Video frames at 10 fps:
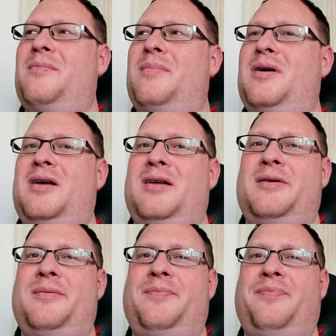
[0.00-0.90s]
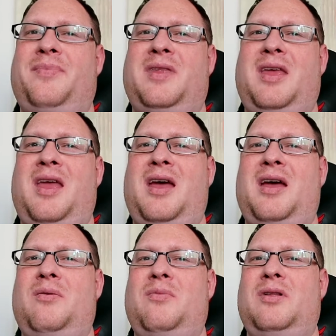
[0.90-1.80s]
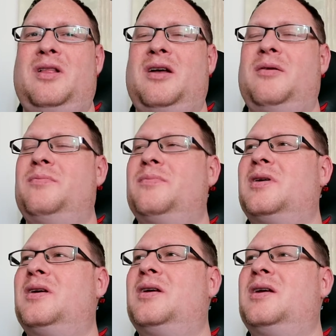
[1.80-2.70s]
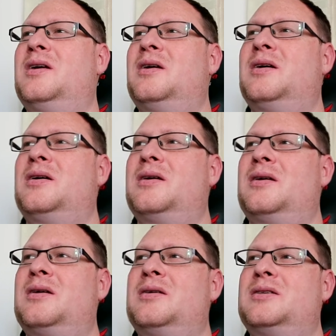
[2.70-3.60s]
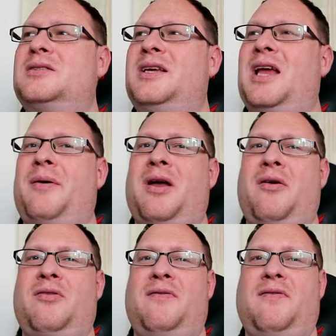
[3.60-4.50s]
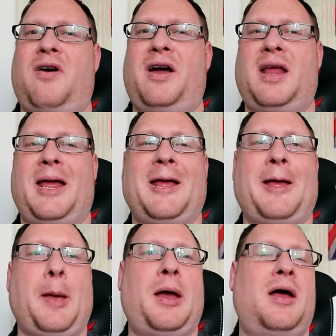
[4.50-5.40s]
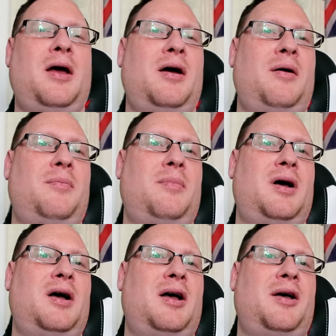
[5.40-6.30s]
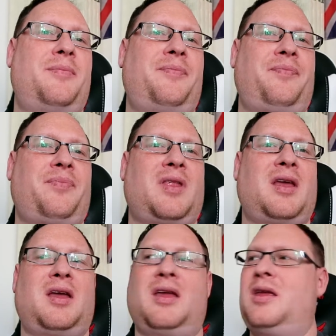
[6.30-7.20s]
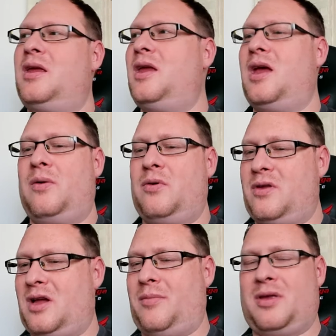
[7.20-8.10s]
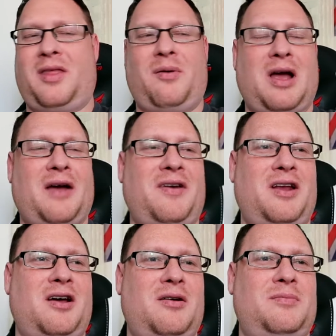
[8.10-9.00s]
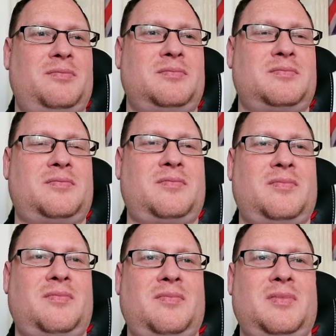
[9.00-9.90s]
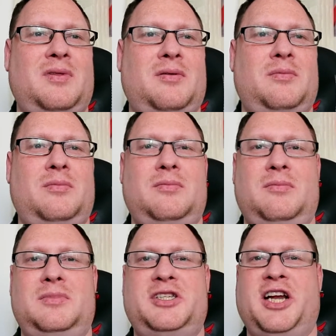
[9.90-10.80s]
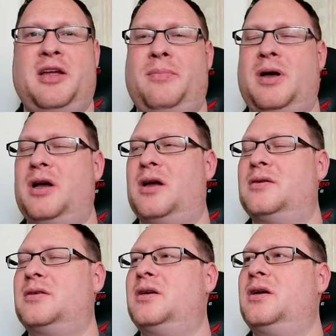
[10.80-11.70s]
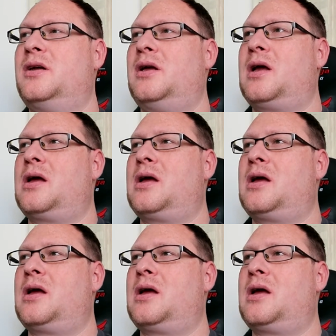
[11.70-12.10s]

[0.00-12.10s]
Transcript: But yeah, we'll see how it goes on Friday. But yeah, what time is it? I think we're having chicken burgers tonight